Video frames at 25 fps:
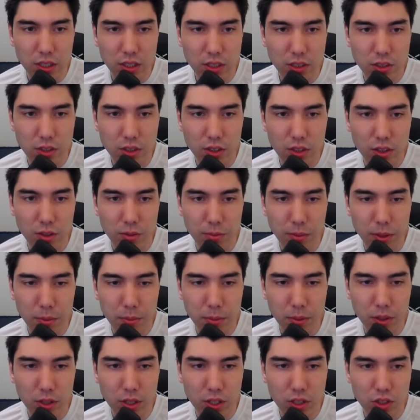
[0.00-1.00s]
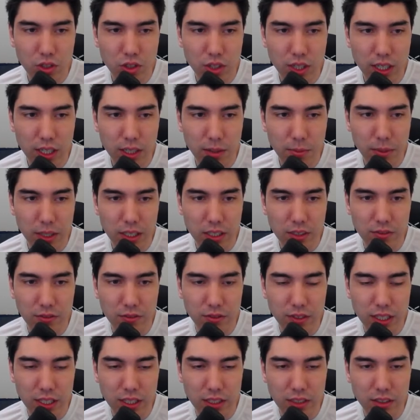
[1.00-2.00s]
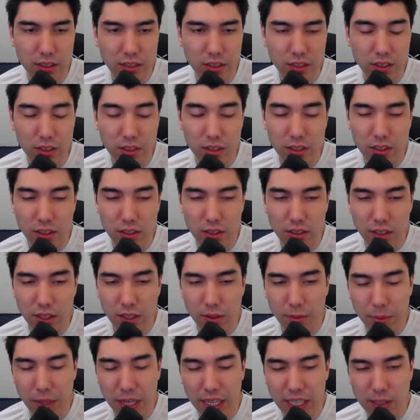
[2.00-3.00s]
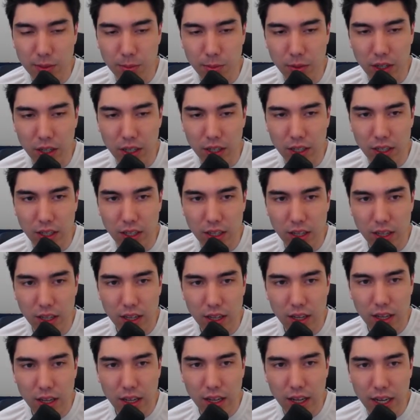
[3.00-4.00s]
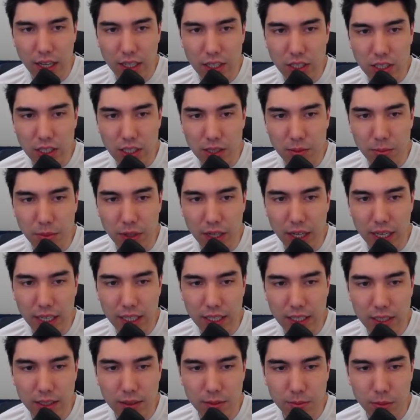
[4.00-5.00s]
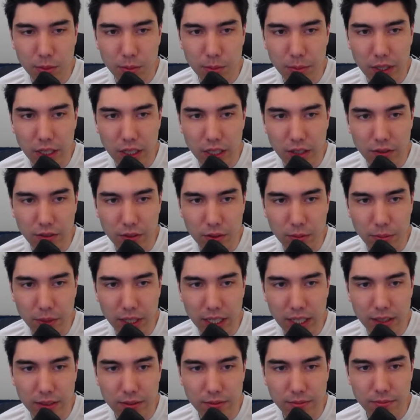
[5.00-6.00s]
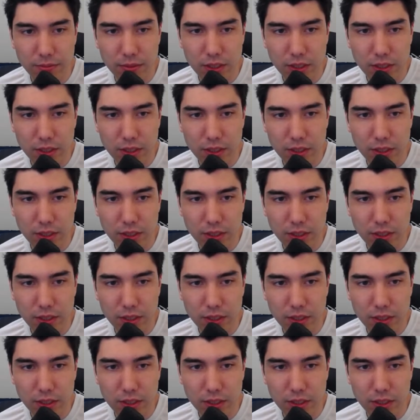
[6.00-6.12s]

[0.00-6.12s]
So my opponent trying to make a flight or a pass pawn, I just get behind it, preparing for mate.